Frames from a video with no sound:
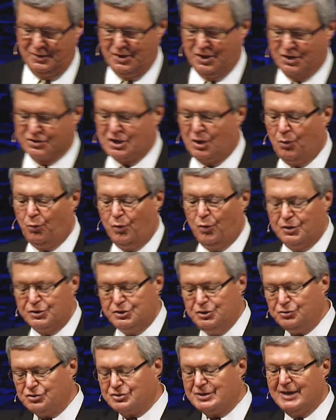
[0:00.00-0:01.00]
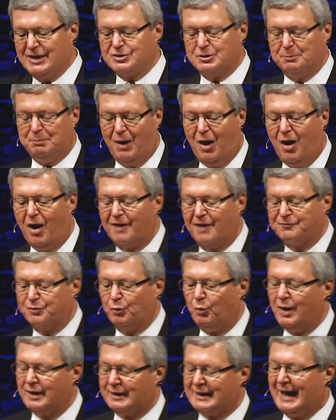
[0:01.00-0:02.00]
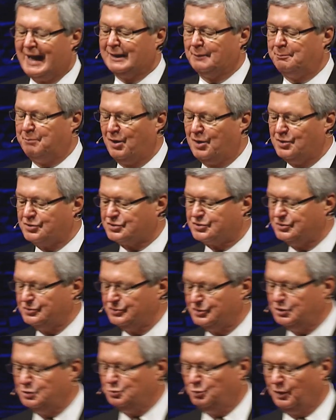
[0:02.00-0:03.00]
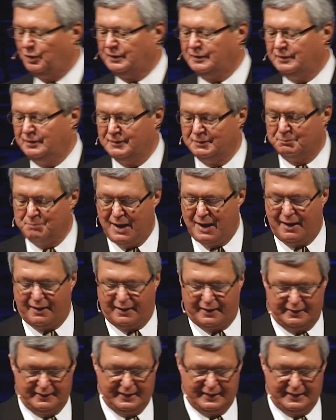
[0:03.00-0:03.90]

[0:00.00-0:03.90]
So you set the bar for what kind of person you want to marry,